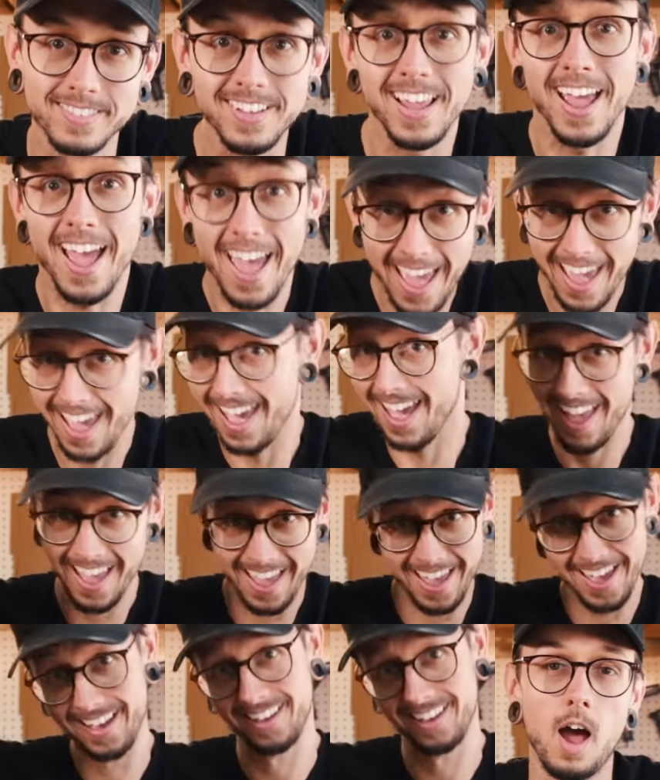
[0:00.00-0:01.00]
Yay!
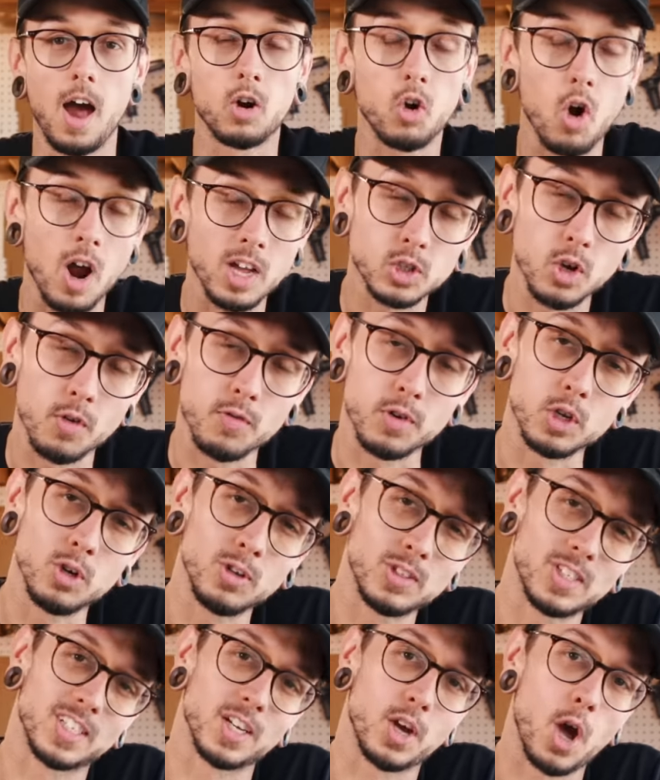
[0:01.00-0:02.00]
A crossover
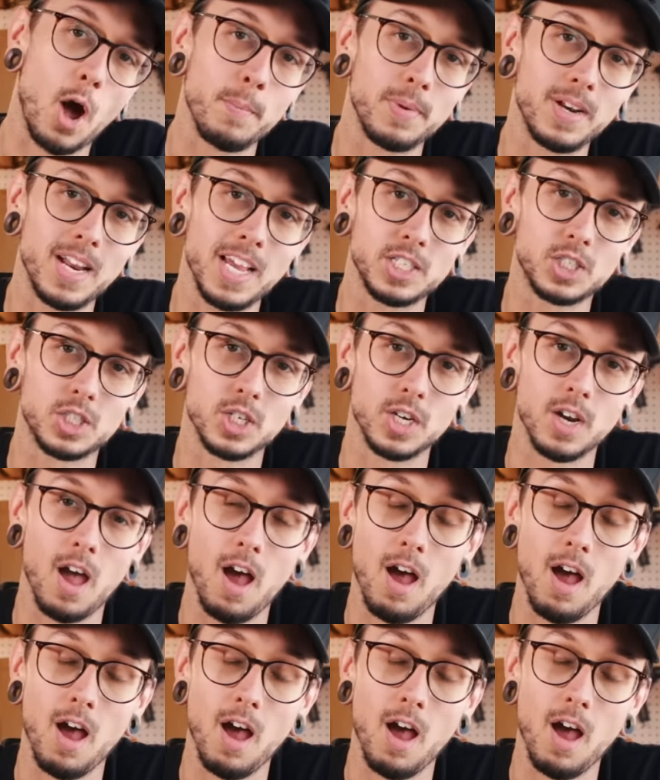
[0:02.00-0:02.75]
uses a combination